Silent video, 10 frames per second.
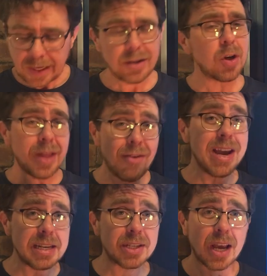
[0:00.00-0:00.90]
So there
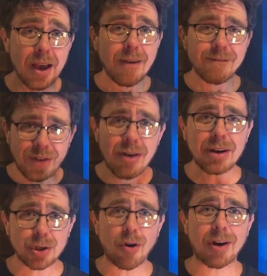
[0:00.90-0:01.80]
is very
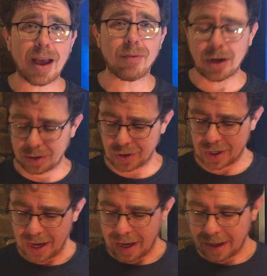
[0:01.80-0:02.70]
strong
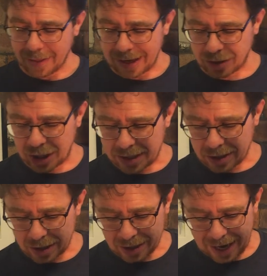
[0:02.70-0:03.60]
evidence that
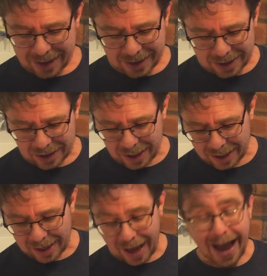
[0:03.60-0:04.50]
Jesus
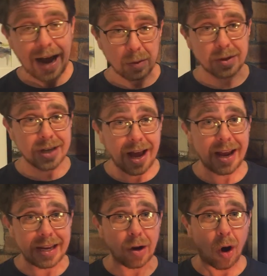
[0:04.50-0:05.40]
existed
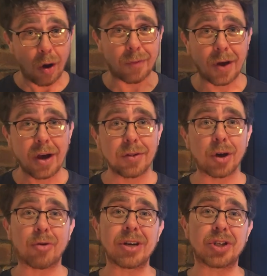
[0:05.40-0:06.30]
outside of the
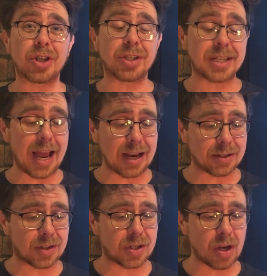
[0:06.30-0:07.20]
Christian
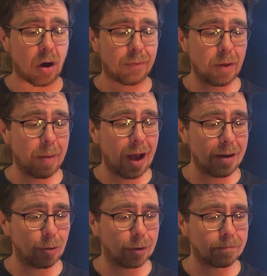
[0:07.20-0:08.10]
texts of the
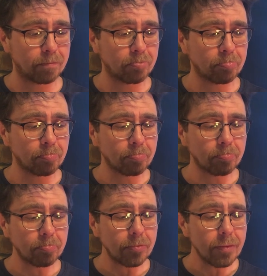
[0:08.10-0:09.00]
Bible.
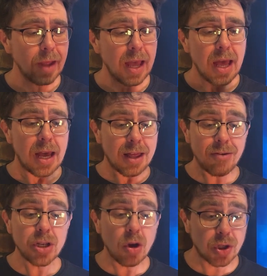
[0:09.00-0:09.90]
There
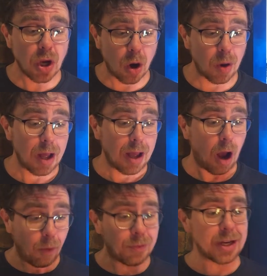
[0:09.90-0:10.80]
is also,
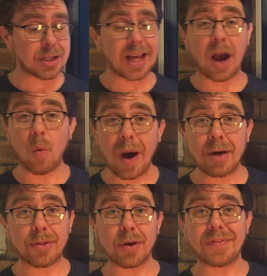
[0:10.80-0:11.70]
obviously, a
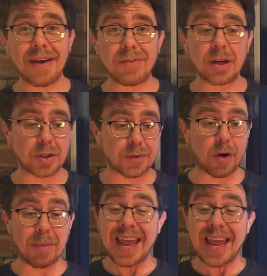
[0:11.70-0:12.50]
wealth of evidence from